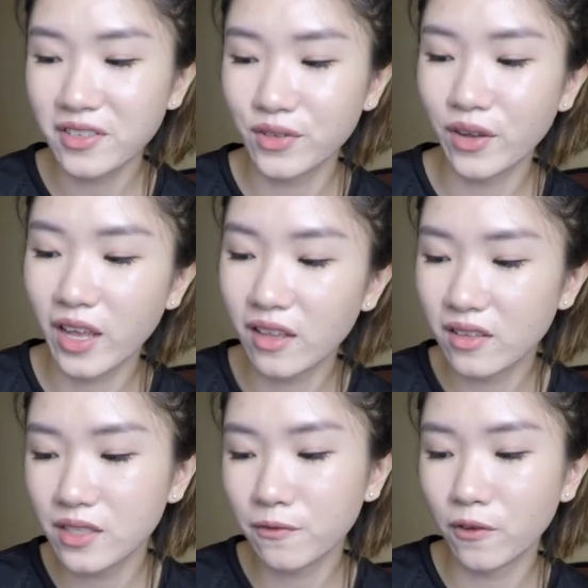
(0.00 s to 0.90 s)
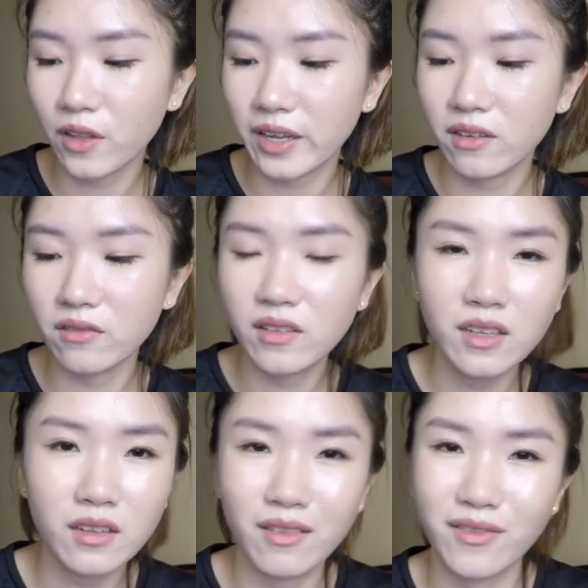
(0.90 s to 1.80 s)
So I had this for like
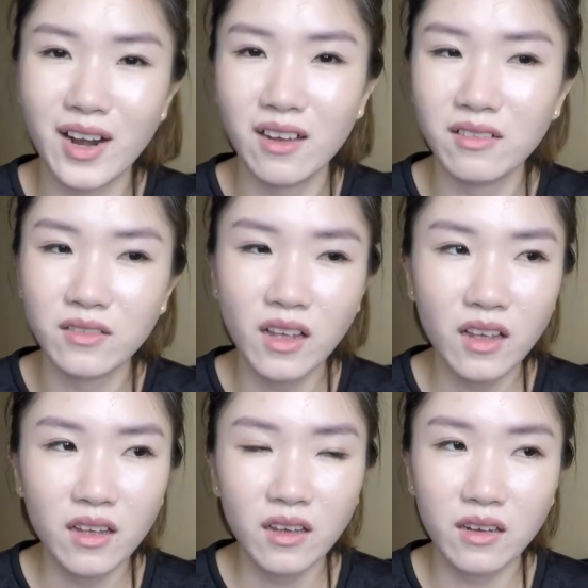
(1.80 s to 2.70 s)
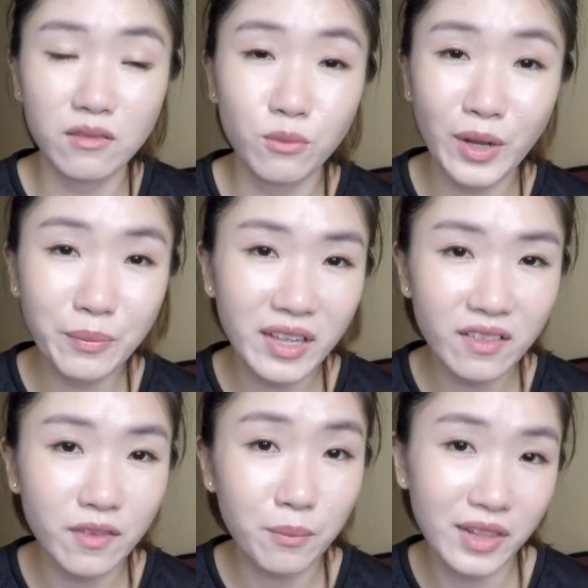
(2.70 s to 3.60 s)
only around uh, one
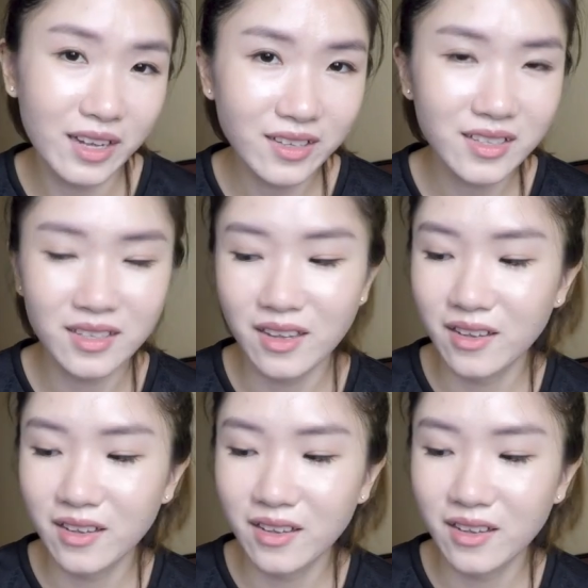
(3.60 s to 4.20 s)
month plus,